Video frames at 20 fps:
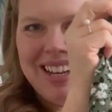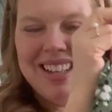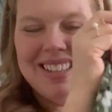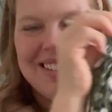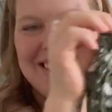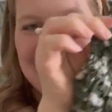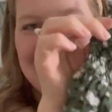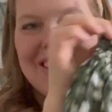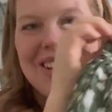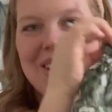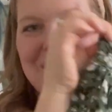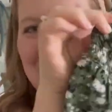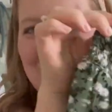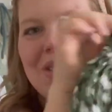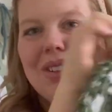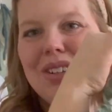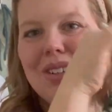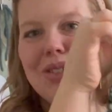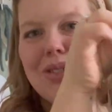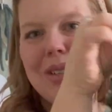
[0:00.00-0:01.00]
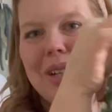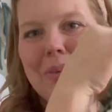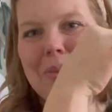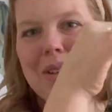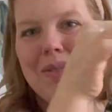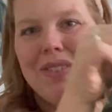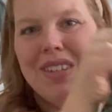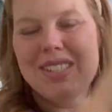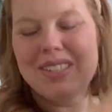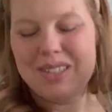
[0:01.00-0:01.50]
It's in a cute little drapey
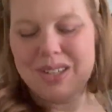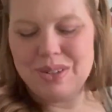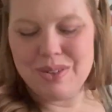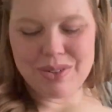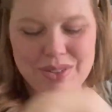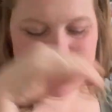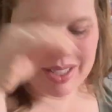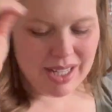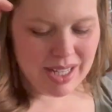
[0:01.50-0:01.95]
viscose.